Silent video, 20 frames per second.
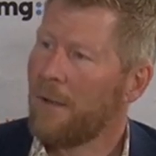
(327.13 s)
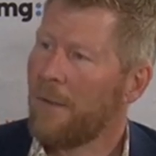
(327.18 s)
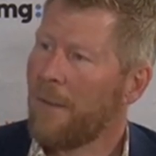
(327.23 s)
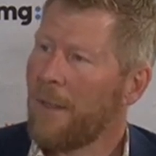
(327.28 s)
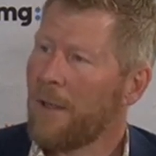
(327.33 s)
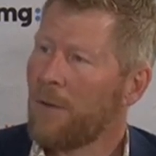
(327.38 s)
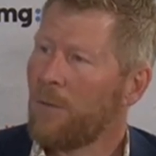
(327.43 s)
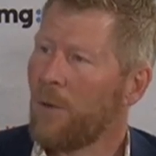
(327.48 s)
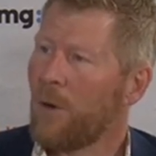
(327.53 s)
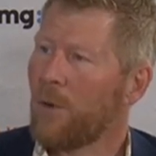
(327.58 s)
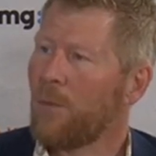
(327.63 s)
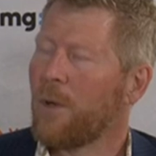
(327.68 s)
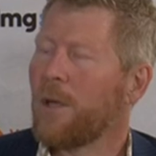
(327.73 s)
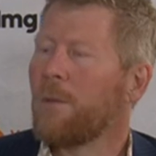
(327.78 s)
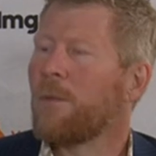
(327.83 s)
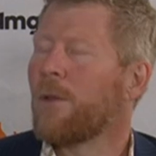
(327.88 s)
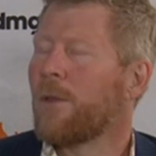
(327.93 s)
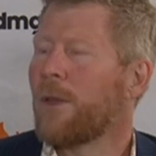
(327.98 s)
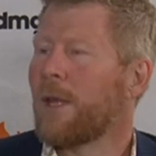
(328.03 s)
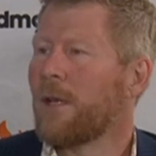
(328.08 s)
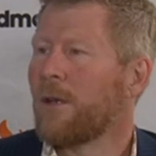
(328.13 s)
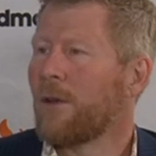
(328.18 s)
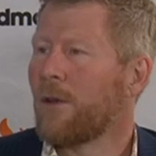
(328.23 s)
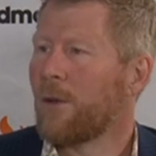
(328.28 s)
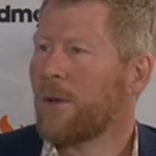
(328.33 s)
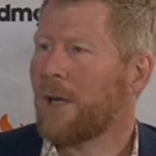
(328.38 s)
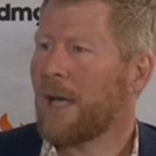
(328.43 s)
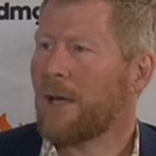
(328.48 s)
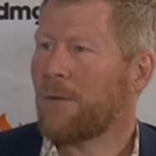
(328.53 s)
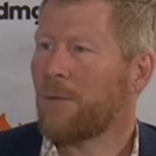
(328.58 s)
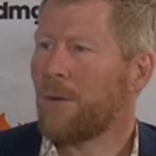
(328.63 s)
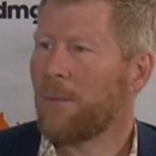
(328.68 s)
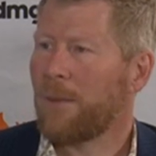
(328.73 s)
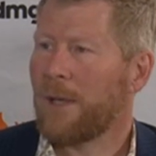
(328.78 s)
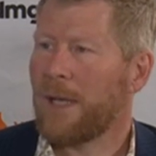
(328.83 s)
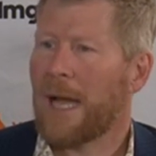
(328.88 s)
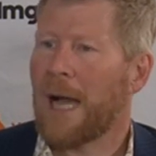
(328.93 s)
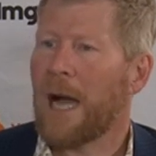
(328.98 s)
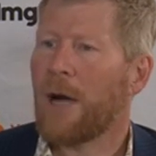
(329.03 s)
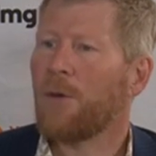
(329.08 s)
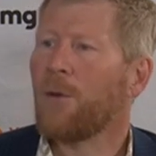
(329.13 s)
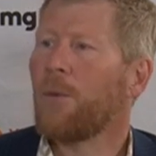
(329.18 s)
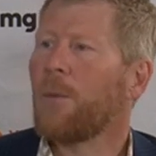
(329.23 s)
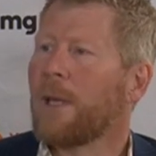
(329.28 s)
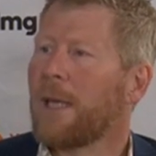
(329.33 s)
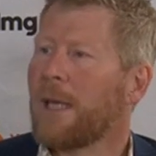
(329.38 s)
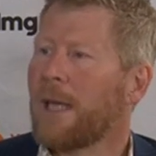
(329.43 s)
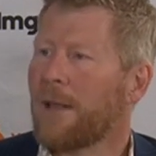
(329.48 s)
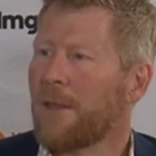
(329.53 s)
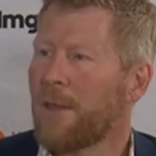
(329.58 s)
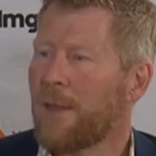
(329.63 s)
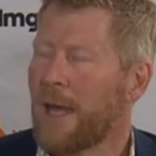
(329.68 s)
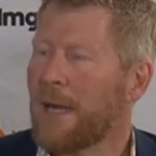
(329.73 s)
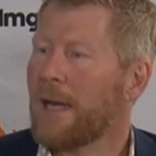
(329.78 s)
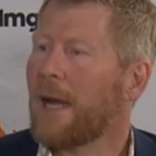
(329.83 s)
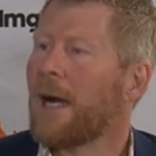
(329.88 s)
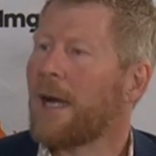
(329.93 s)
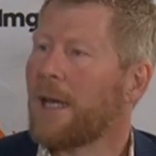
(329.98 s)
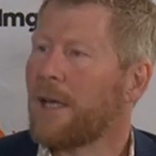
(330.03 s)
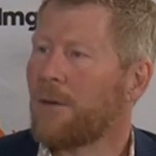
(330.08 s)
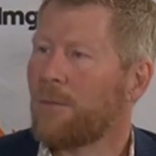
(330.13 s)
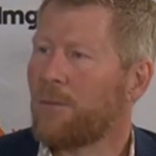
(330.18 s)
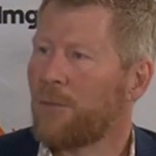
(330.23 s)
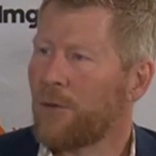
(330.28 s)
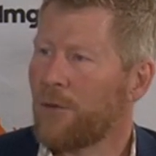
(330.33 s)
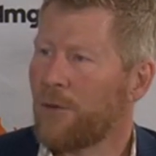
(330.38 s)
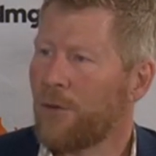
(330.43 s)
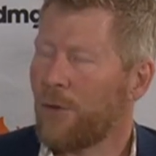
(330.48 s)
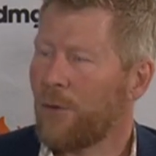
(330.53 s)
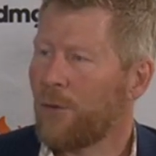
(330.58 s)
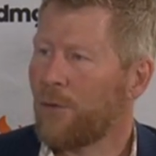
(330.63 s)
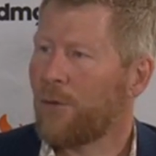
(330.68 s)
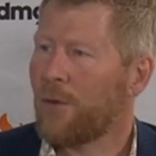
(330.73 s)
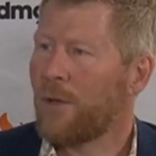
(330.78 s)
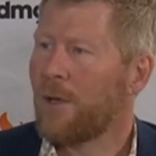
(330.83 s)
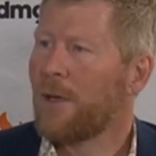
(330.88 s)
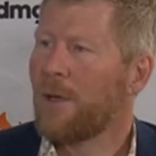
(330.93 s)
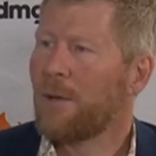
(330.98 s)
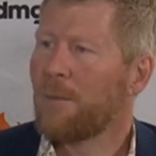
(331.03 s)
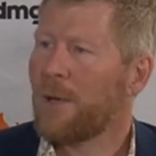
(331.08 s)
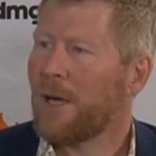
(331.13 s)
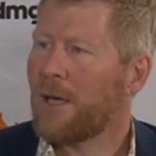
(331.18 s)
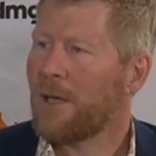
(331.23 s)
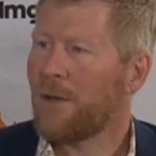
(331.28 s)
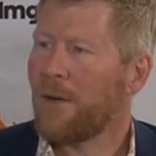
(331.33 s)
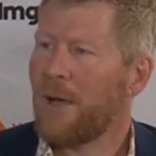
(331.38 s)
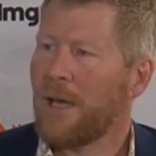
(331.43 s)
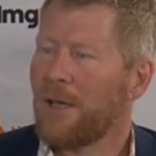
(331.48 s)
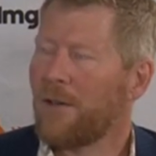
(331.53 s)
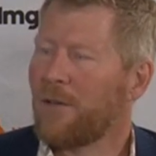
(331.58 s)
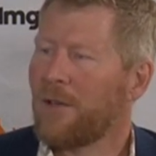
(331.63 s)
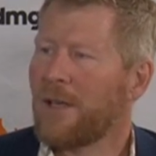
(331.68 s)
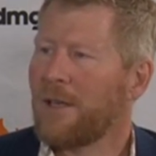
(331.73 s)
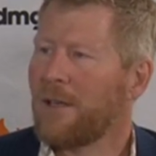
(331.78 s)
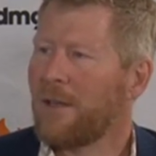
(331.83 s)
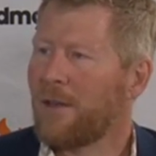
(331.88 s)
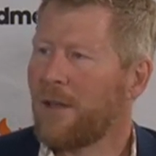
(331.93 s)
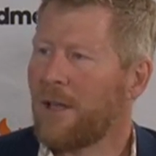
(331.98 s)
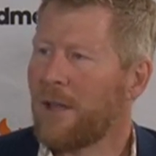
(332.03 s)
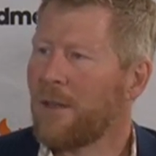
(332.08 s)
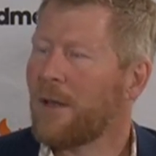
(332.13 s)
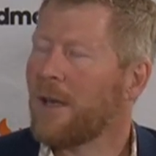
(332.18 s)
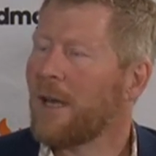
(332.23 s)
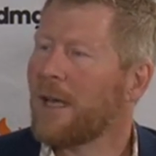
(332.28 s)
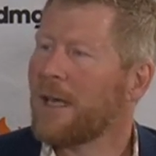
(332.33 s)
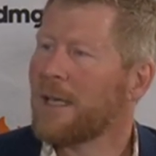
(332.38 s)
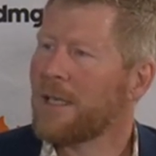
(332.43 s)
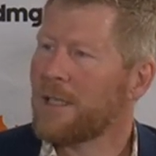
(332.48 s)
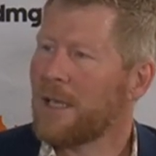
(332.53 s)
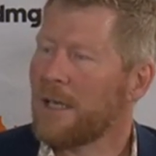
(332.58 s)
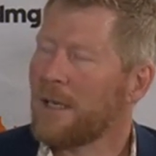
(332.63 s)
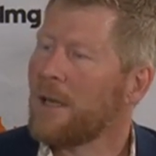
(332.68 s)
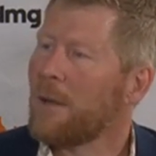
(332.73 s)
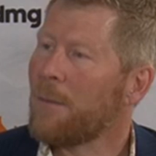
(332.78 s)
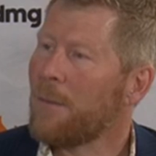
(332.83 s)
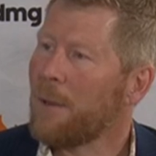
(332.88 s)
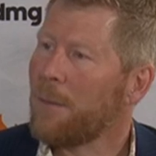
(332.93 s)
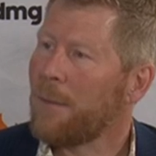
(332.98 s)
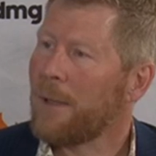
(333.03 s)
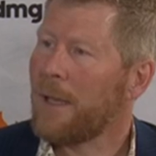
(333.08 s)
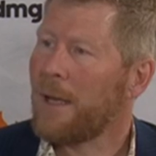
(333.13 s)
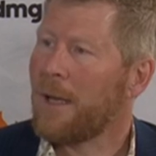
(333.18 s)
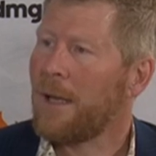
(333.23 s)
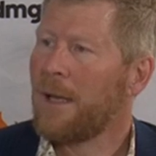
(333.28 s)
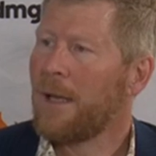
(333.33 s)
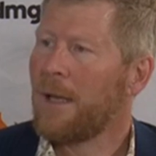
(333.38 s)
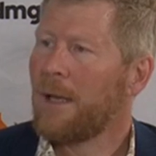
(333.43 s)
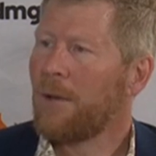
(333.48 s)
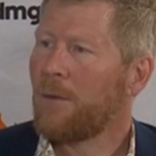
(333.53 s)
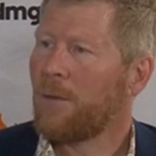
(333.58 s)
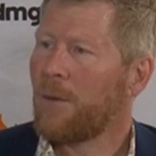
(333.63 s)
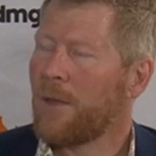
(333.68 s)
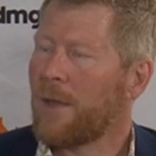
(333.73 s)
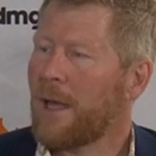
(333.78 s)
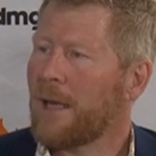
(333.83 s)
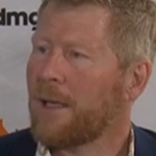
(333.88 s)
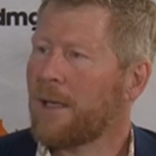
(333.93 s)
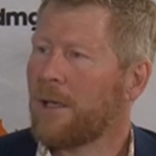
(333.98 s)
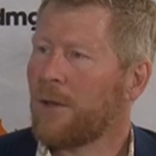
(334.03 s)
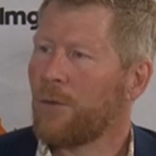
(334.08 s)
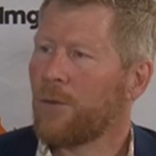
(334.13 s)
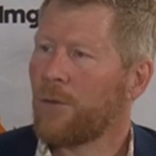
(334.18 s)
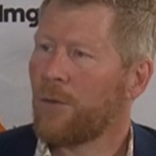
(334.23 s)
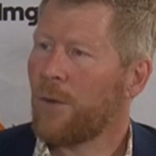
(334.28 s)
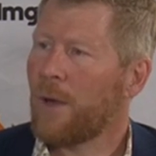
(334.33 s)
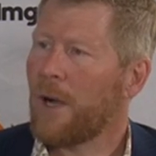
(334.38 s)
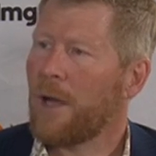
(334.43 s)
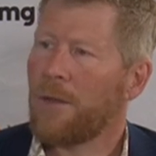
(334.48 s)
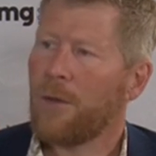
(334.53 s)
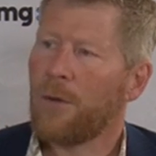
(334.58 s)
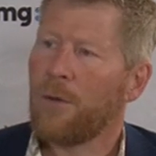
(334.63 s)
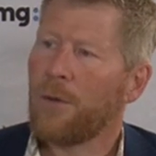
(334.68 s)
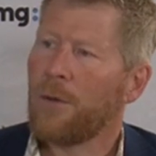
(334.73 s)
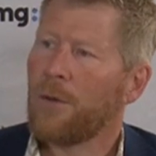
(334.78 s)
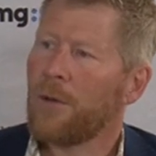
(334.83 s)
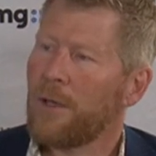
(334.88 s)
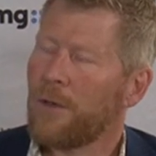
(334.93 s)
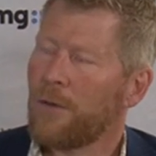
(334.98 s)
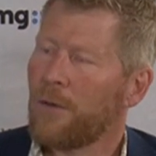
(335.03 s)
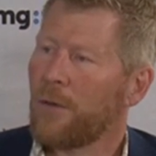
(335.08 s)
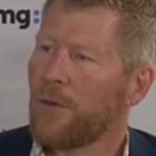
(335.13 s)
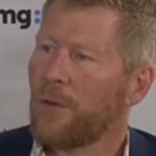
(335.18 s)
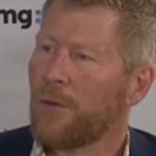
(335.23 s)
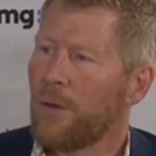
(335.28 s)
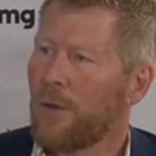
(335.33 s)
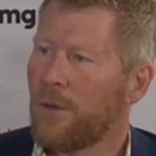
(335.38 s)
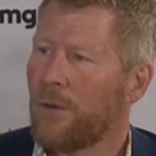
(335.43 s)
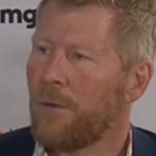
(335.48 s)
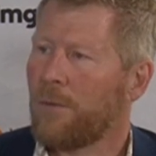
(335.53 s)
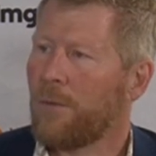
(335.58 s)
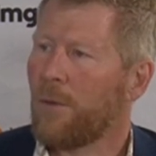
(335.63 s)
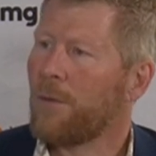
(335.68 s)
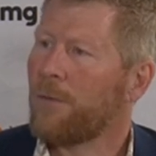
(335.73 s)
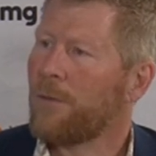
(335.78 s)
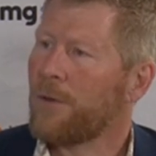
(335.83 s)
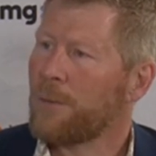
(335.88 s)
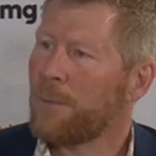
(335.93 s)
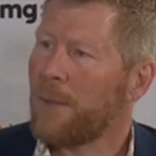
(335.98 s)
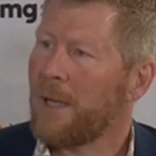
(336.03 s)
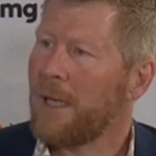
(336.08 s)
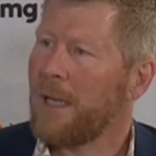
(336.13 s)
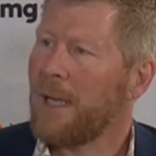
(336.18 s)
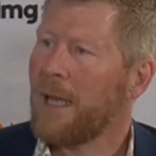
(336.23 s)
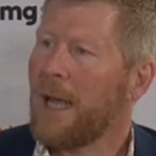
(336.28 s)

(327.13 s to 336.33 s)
What we would then look at would be how do we get that iron produced by Johannes and the likes in Namibia when that goes to either Lüderitz or Walvis Bay,